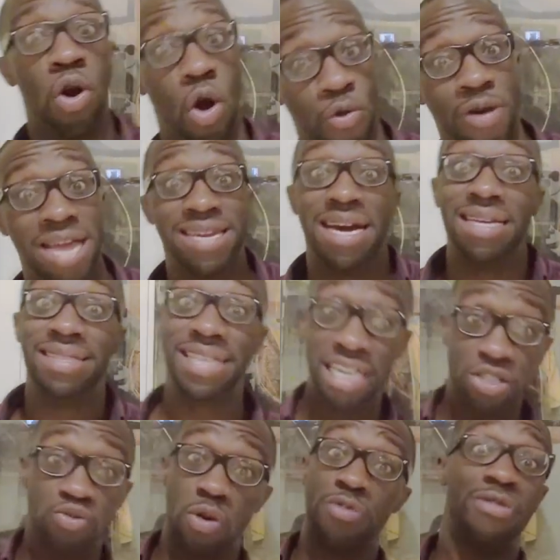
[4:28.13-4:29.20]
All right, now
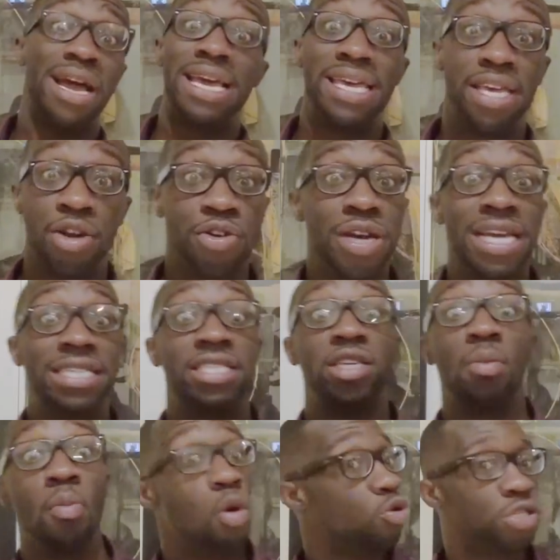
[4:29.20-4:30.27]
this one right here is
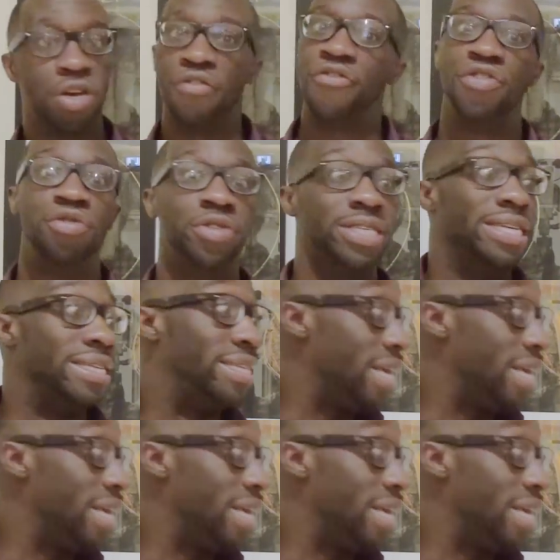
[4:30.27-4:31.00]
the most confusing.